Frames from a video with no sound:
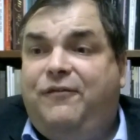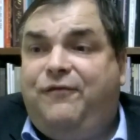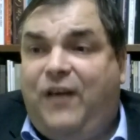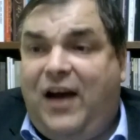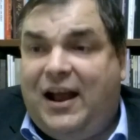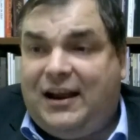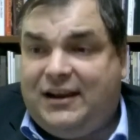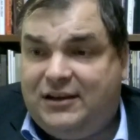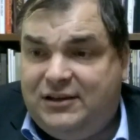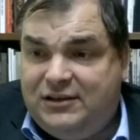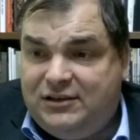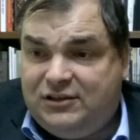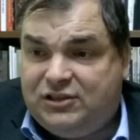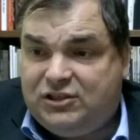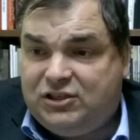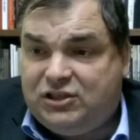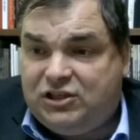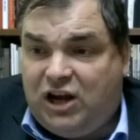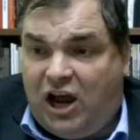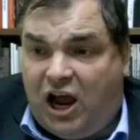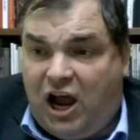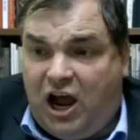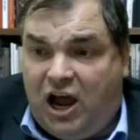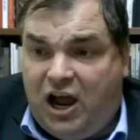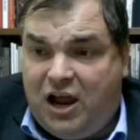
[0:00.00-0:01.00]
fuckers,
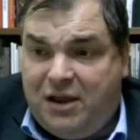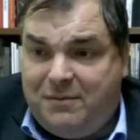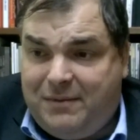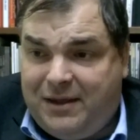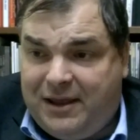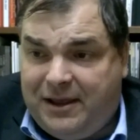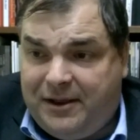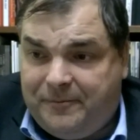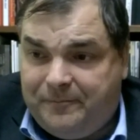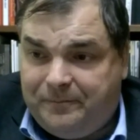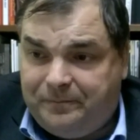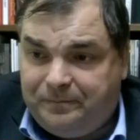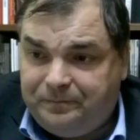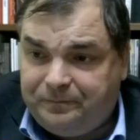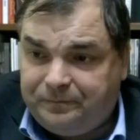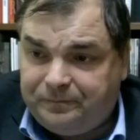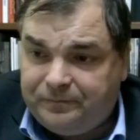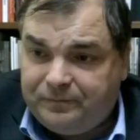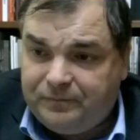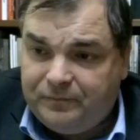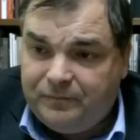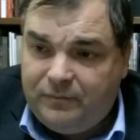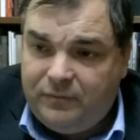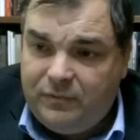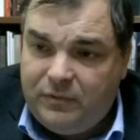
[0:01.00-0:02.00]
timing.
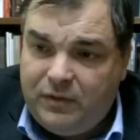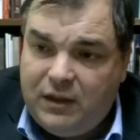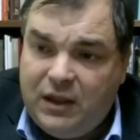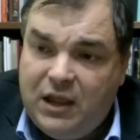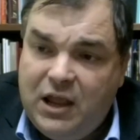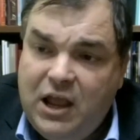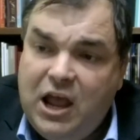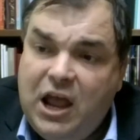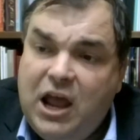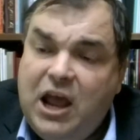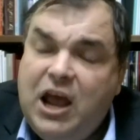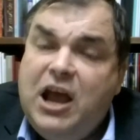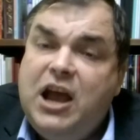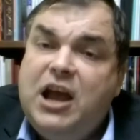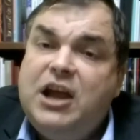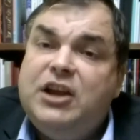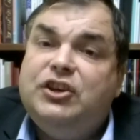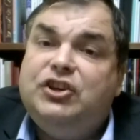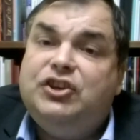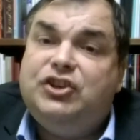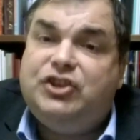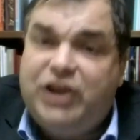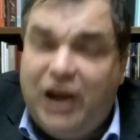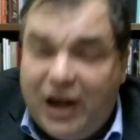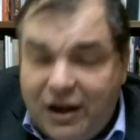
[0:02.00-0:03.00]

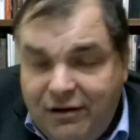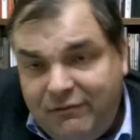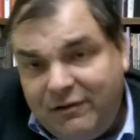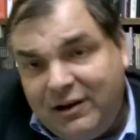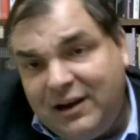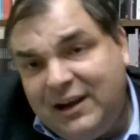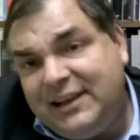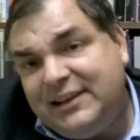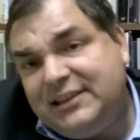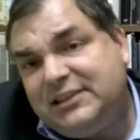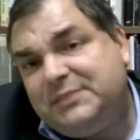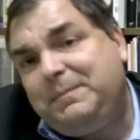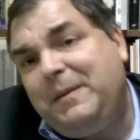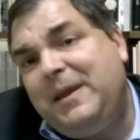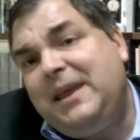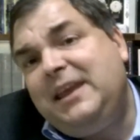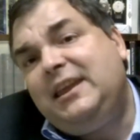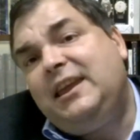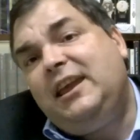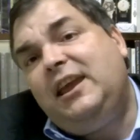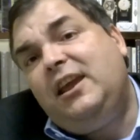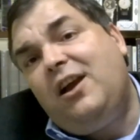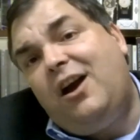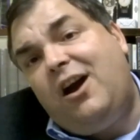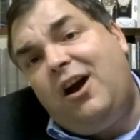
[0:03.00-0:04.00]
Generally
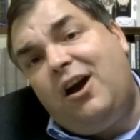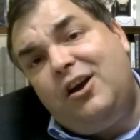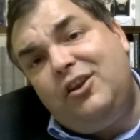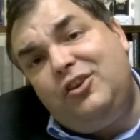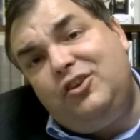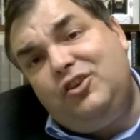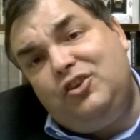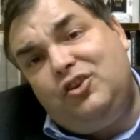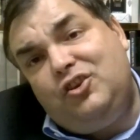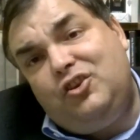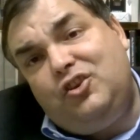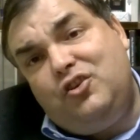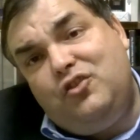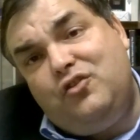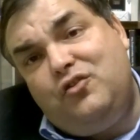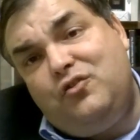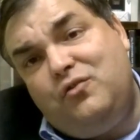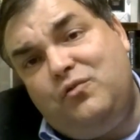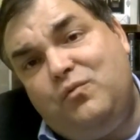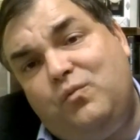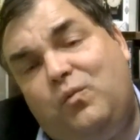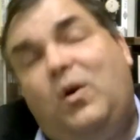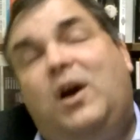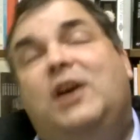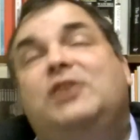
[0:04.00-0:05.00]
speaking, on
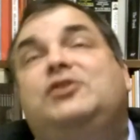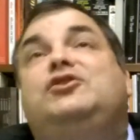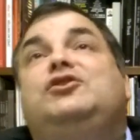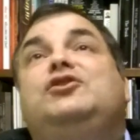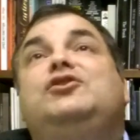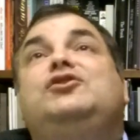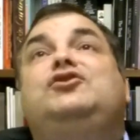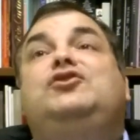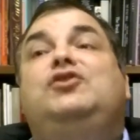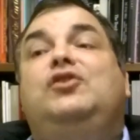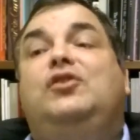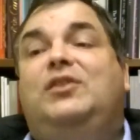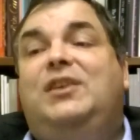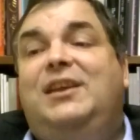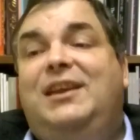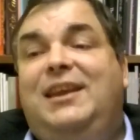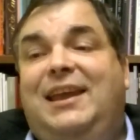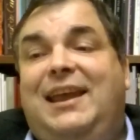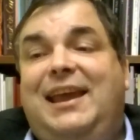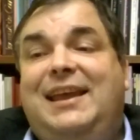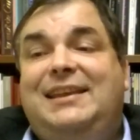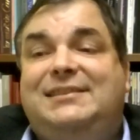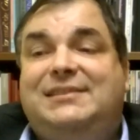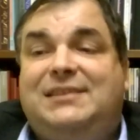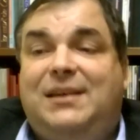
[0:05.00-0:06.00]
new watches, you can
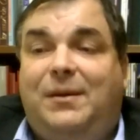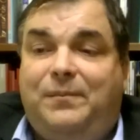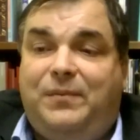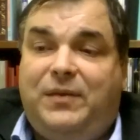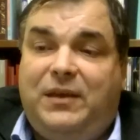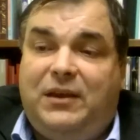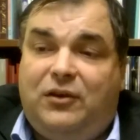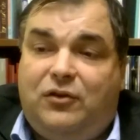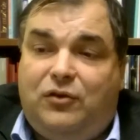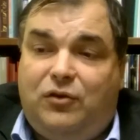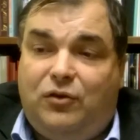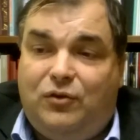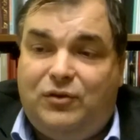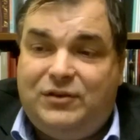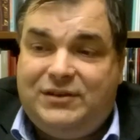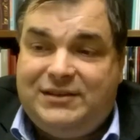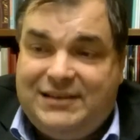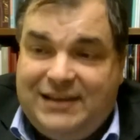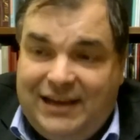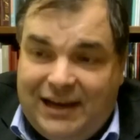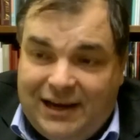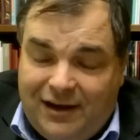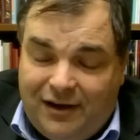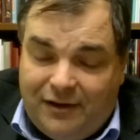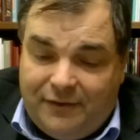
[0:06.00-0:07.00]
get something called
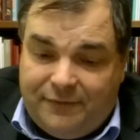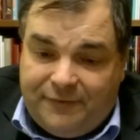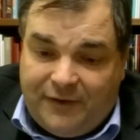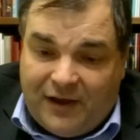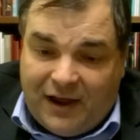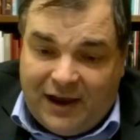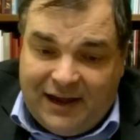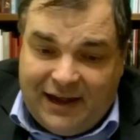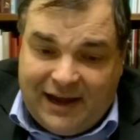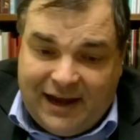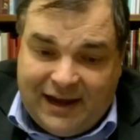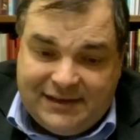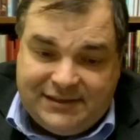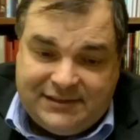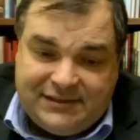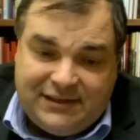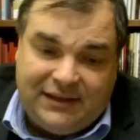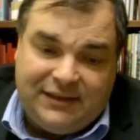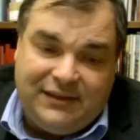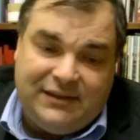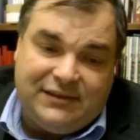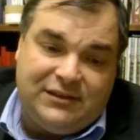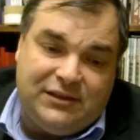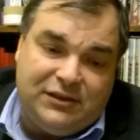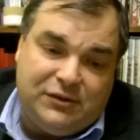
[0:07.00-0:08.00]
dealer
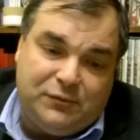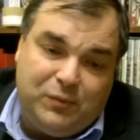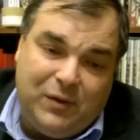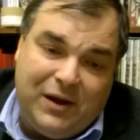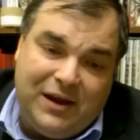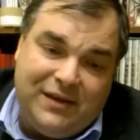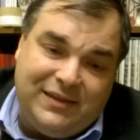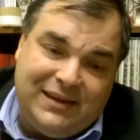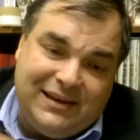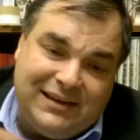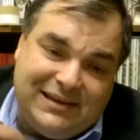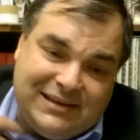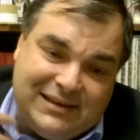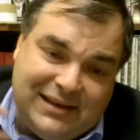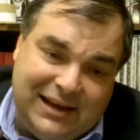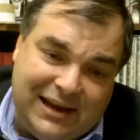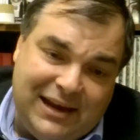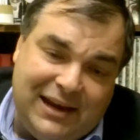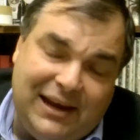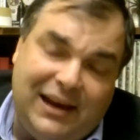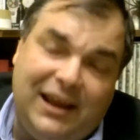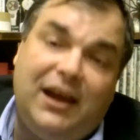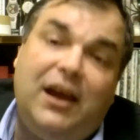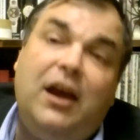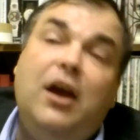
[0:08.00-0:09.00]
financing. This is where the
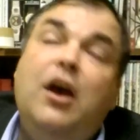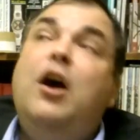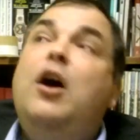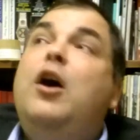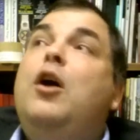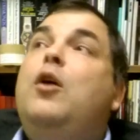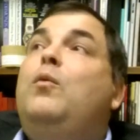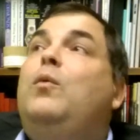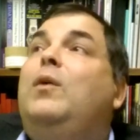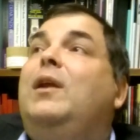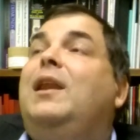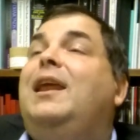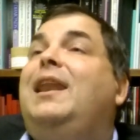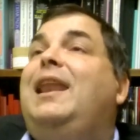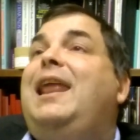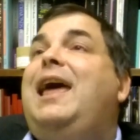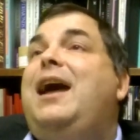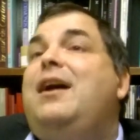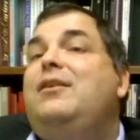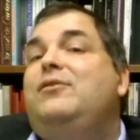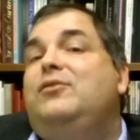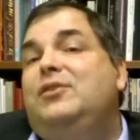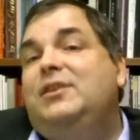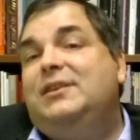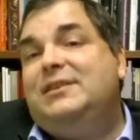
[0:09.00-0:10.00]
dealer will
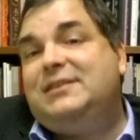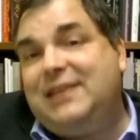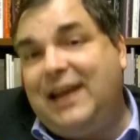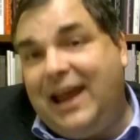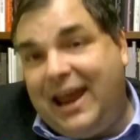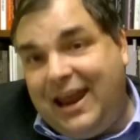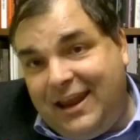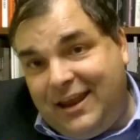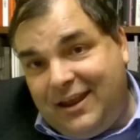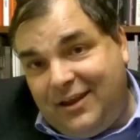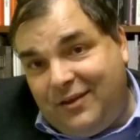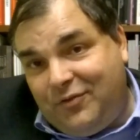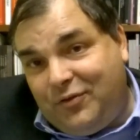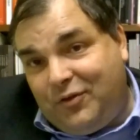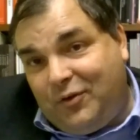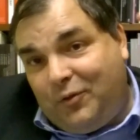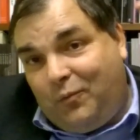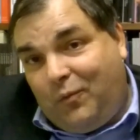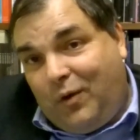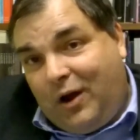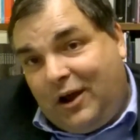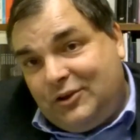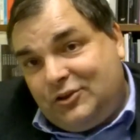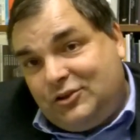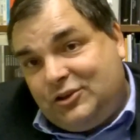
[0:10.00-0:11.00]
allow you to take the
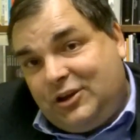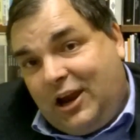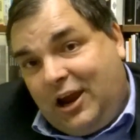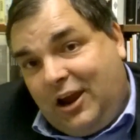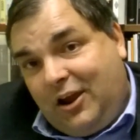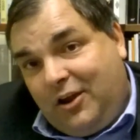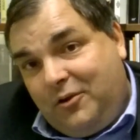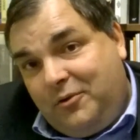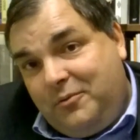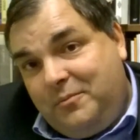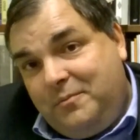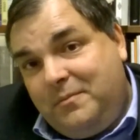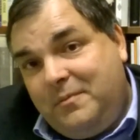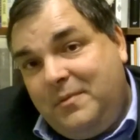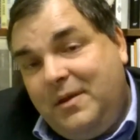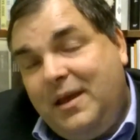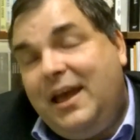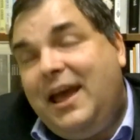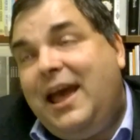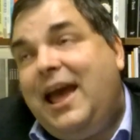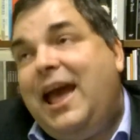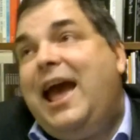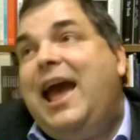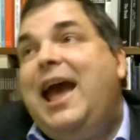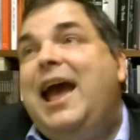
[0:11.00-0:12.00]
watch home
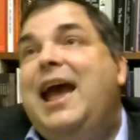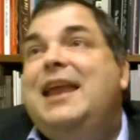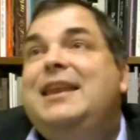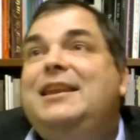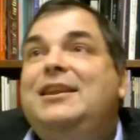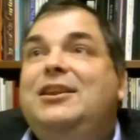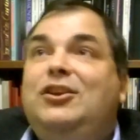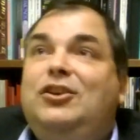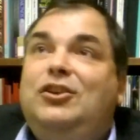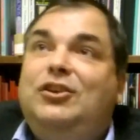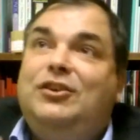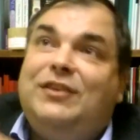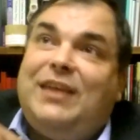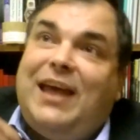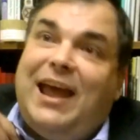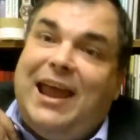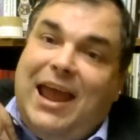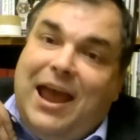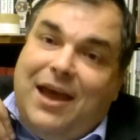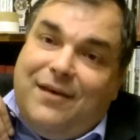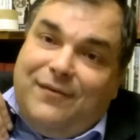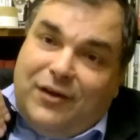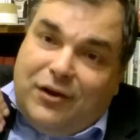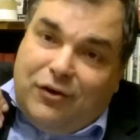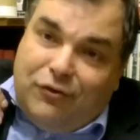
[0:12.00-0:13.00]
and they
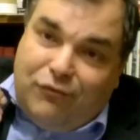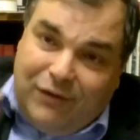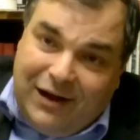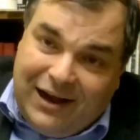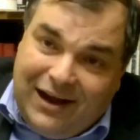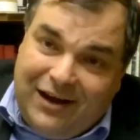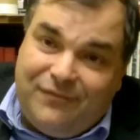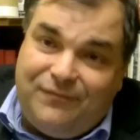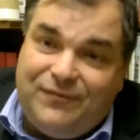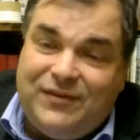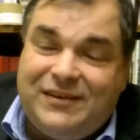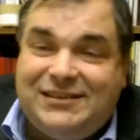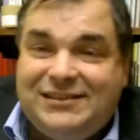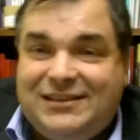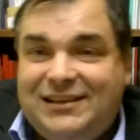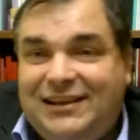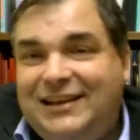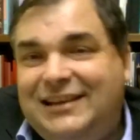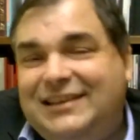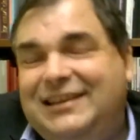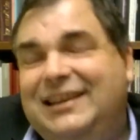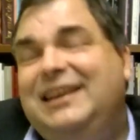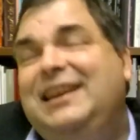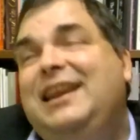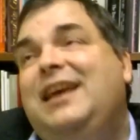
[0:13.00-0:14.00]
have a credit
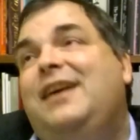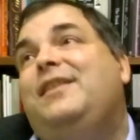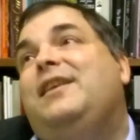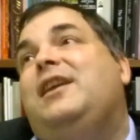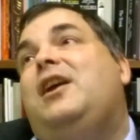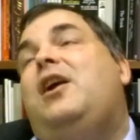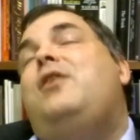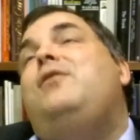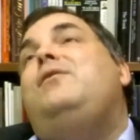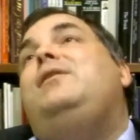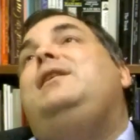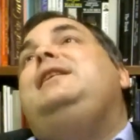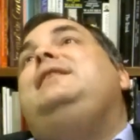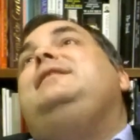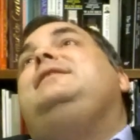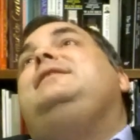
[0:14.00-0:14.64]
facility. Now, the only